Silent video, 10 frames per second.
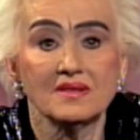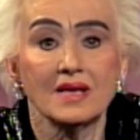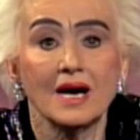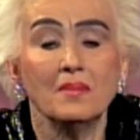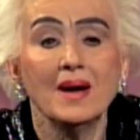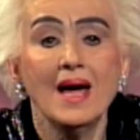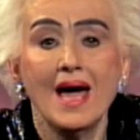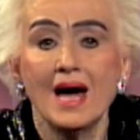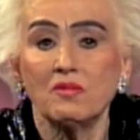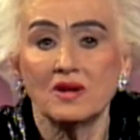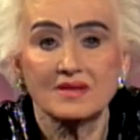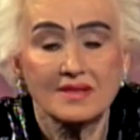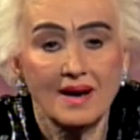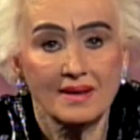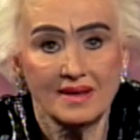to them and will
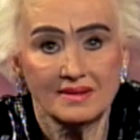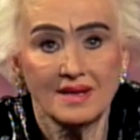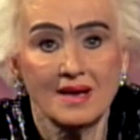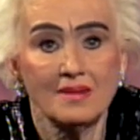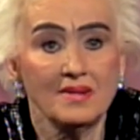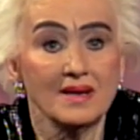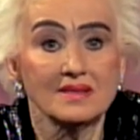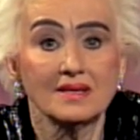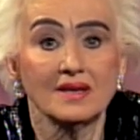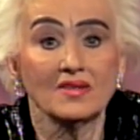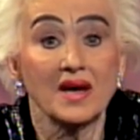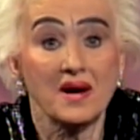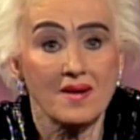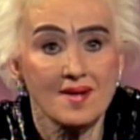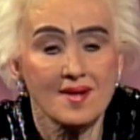tug at them until
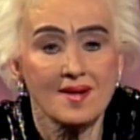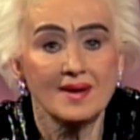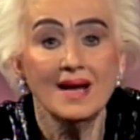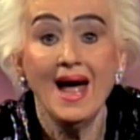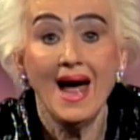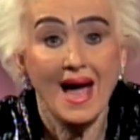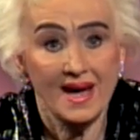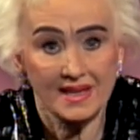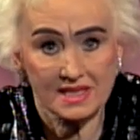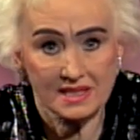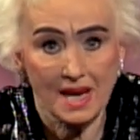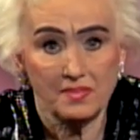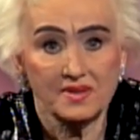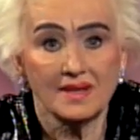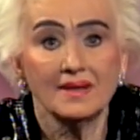they are heard and
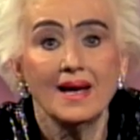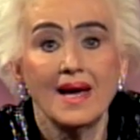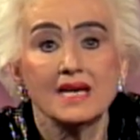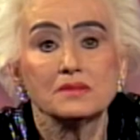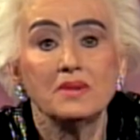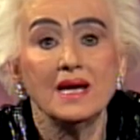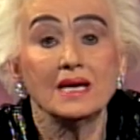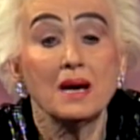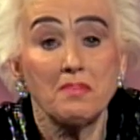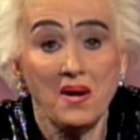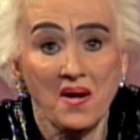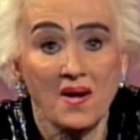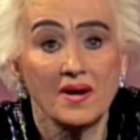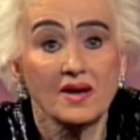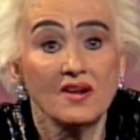accepted as being a
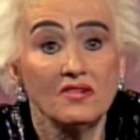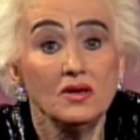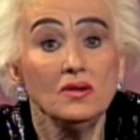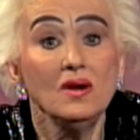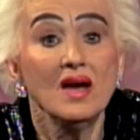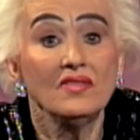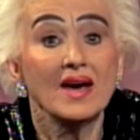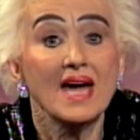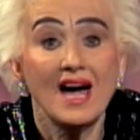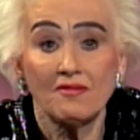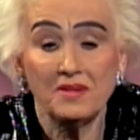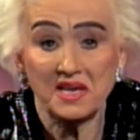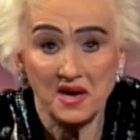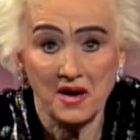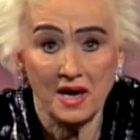part of who they have
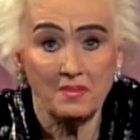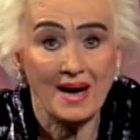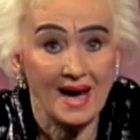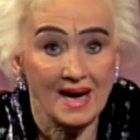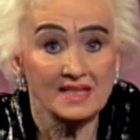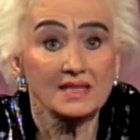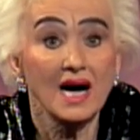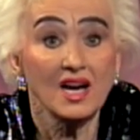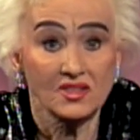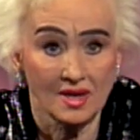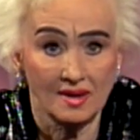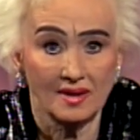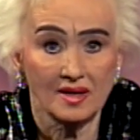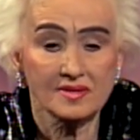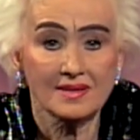become as
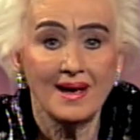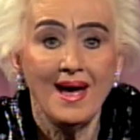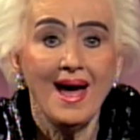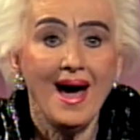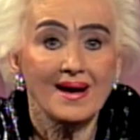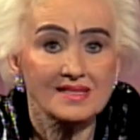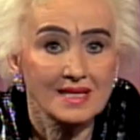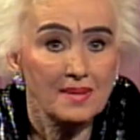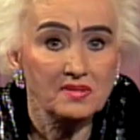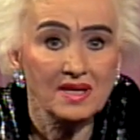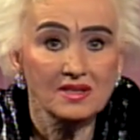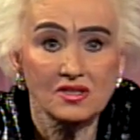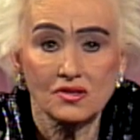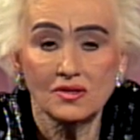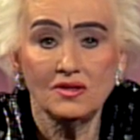adults. Accepting
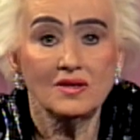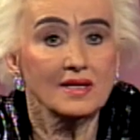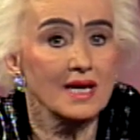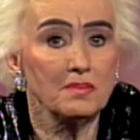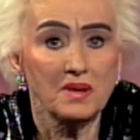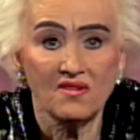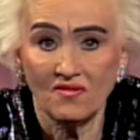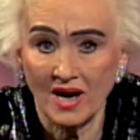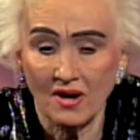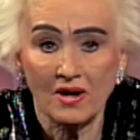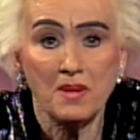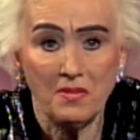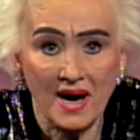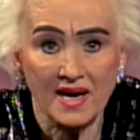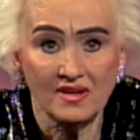the truth can be very
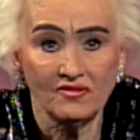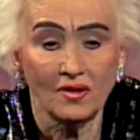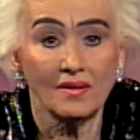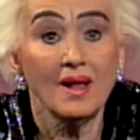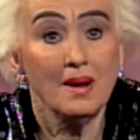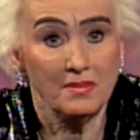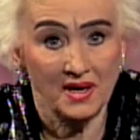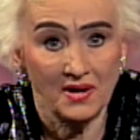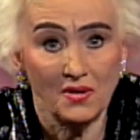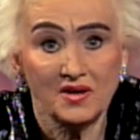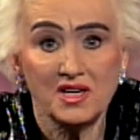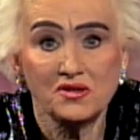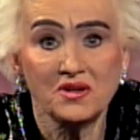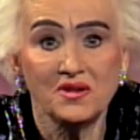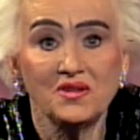painful, but only
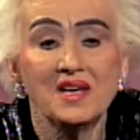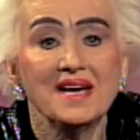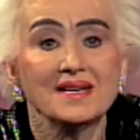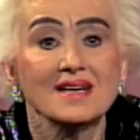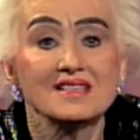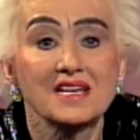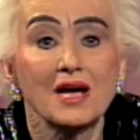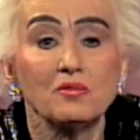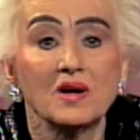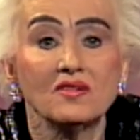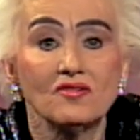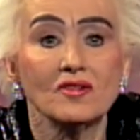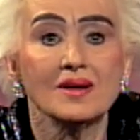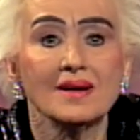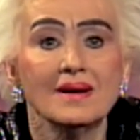truth can set one
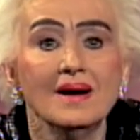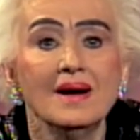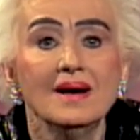free.